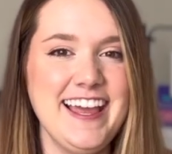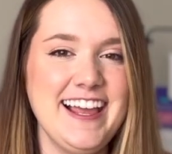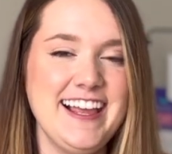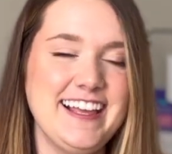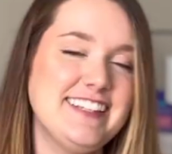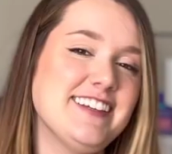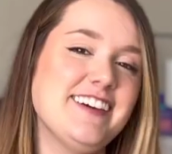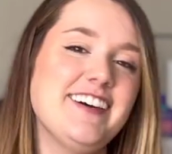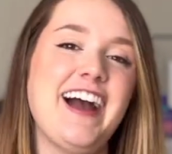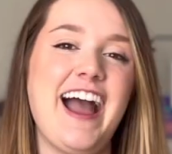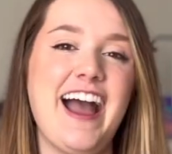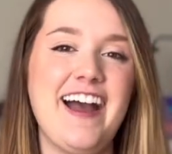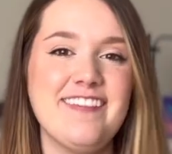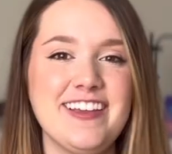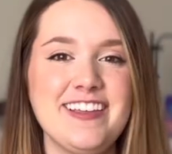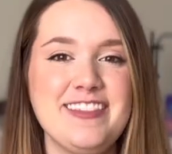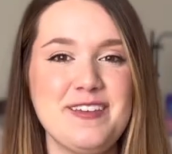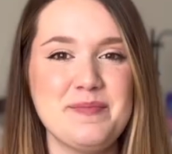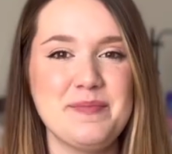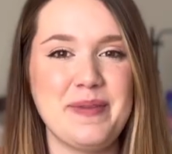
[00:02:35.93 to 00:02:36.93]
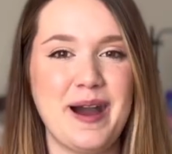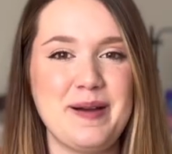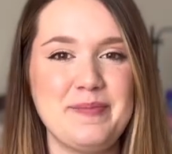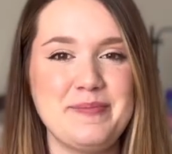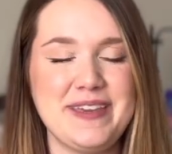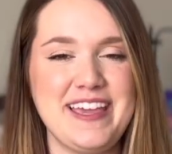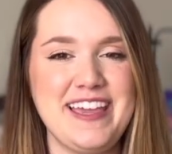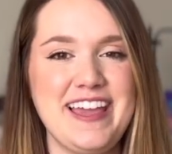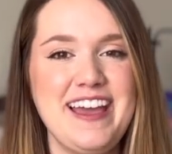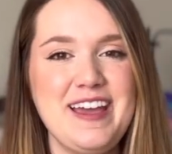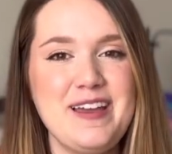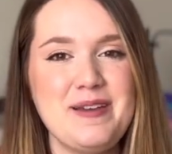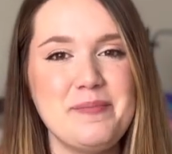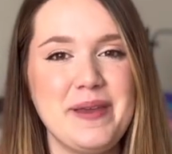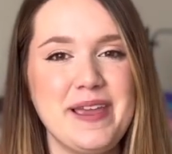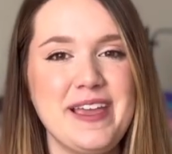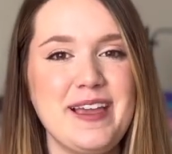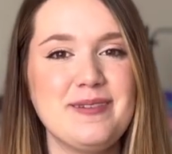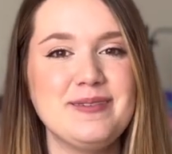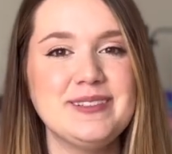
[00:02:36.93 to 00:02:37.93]
So having the Boppy,
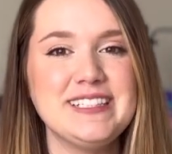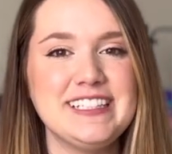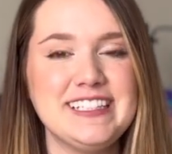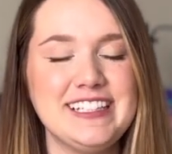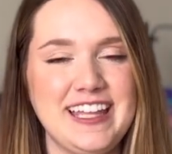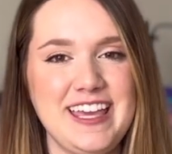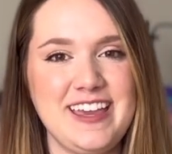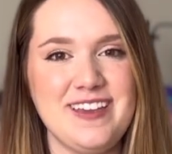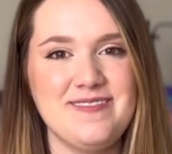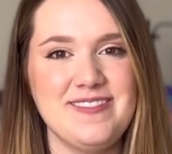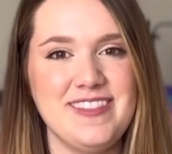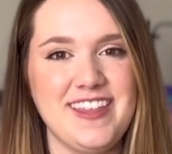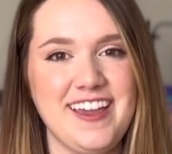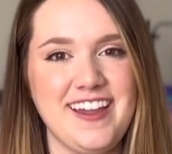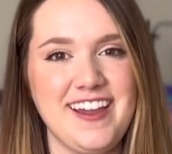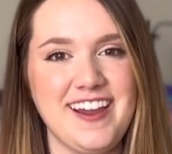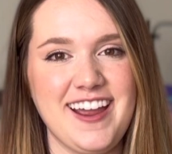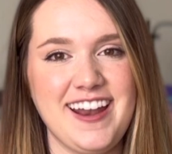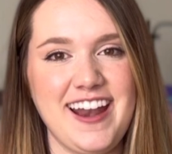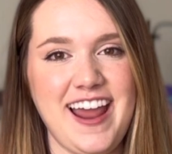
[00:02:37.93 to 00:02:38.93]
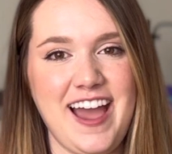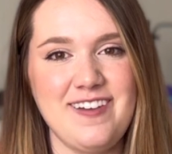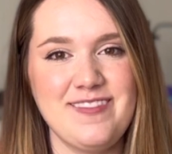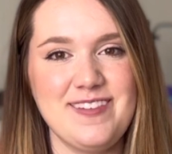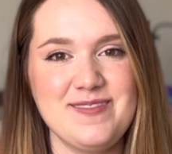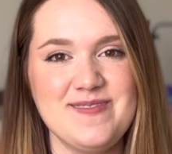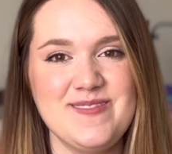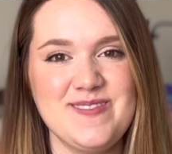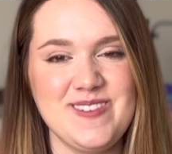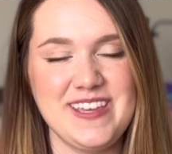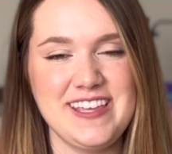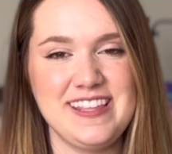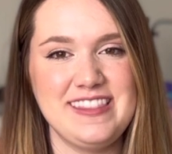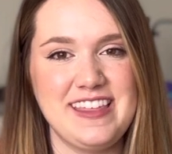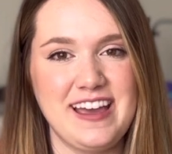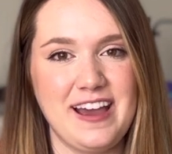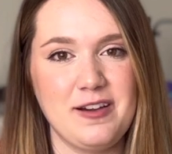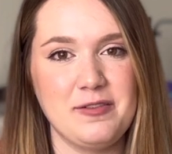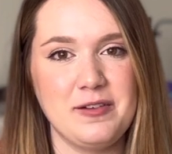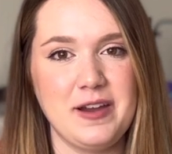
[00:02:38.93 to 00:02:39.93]
being able to lay him there and have him feed
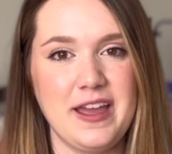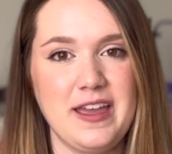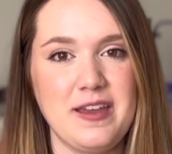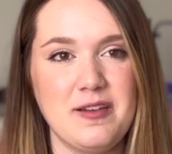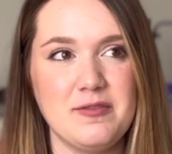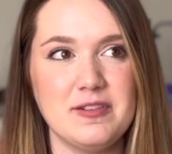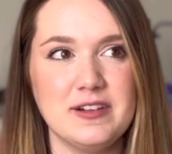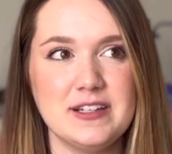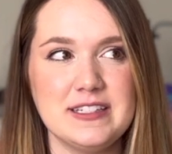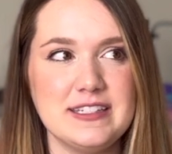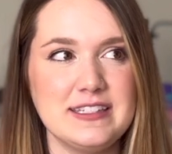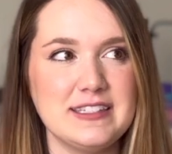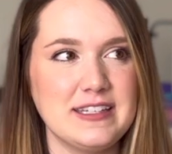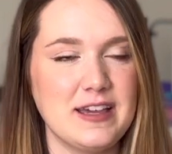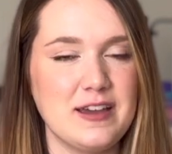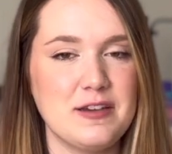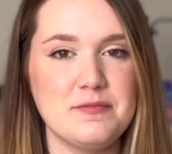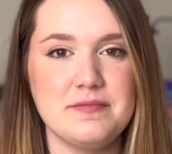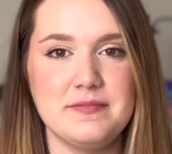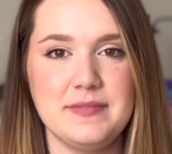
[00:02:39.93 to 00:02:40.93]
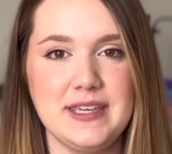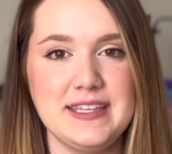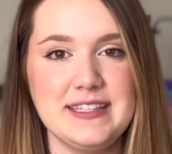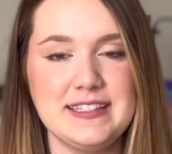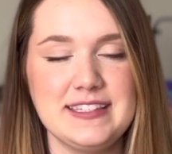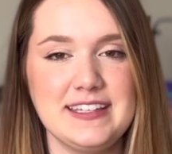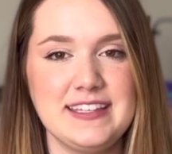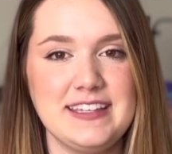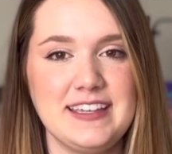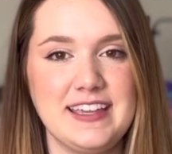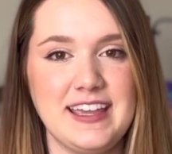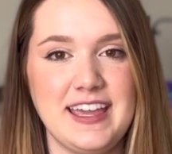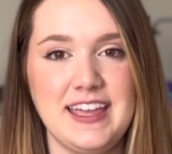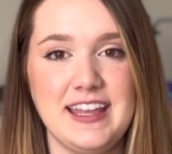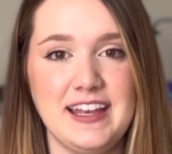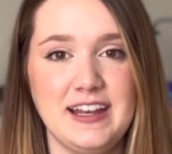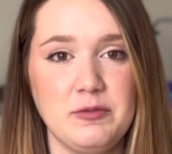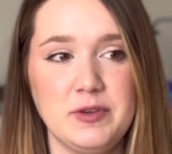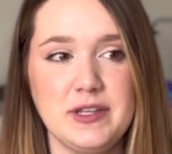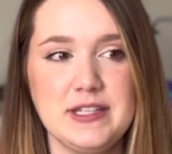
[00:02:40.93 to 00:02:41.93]
that way was amazing,
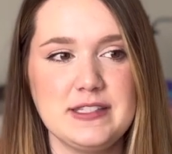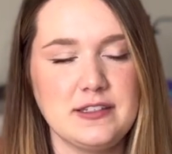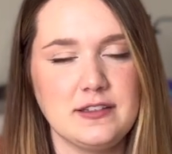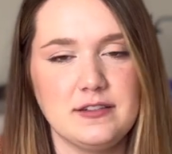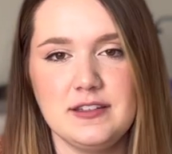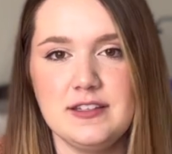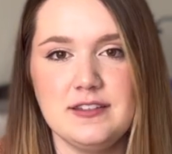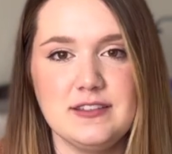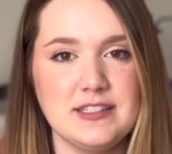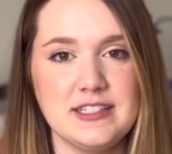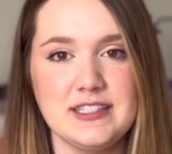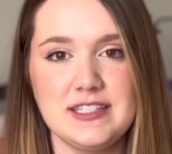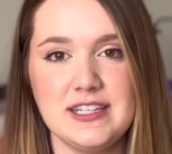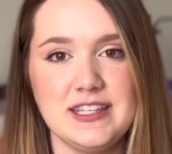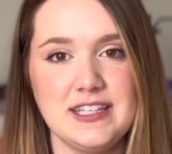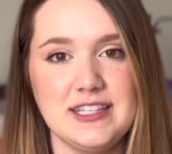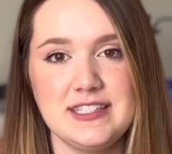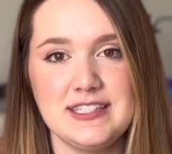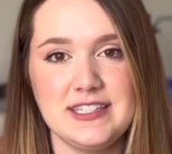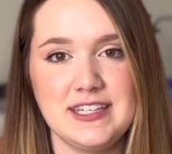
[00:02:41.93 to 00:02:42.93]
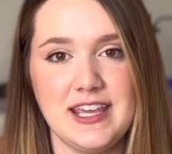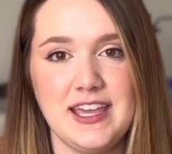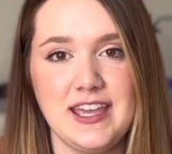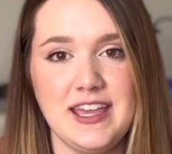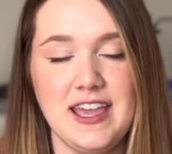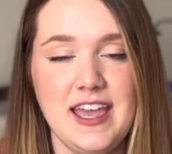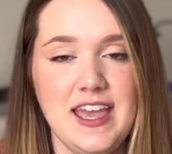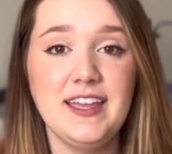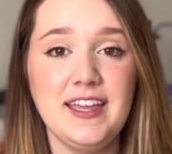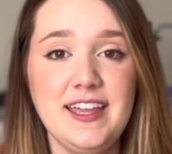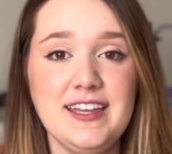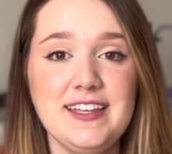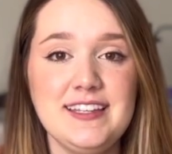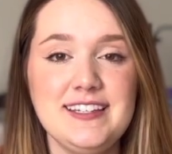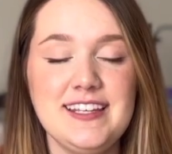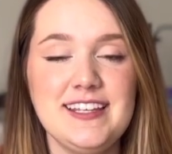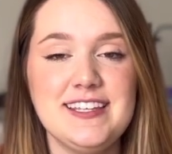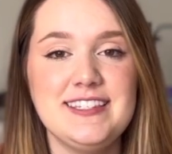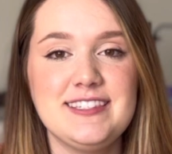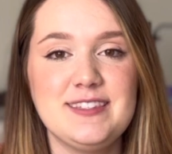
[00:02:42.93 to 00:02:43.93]
and we still use it to this day. And
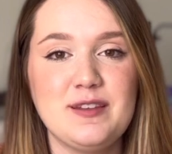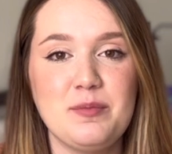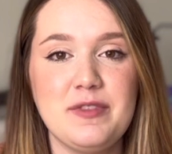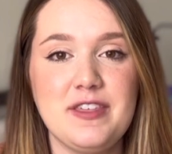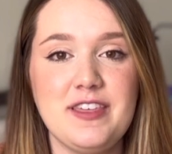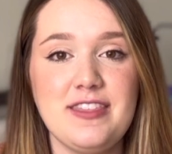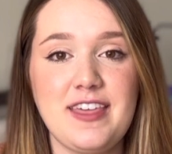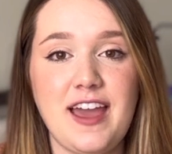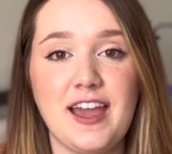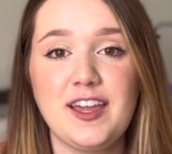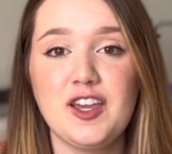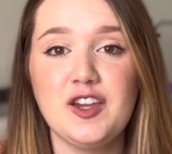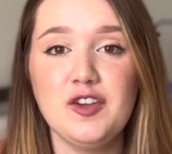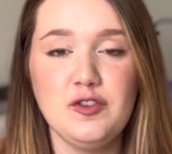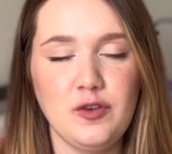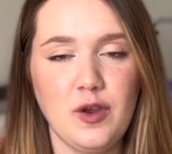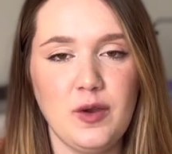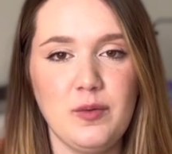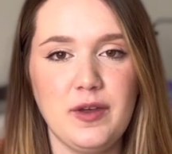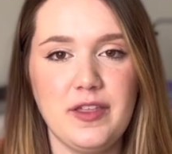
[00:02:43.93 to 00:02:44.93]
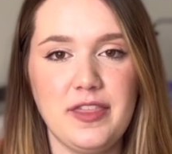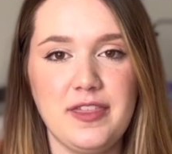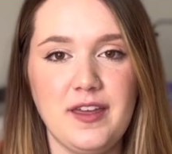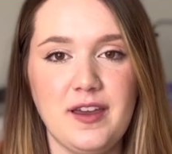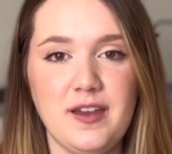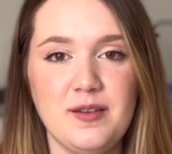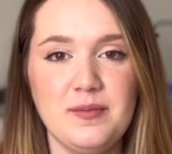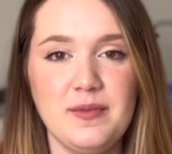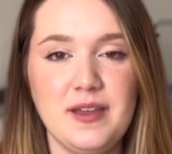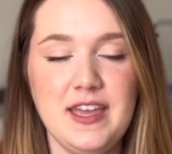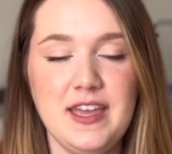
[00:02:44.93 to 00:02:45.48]
it's something that can grow with them.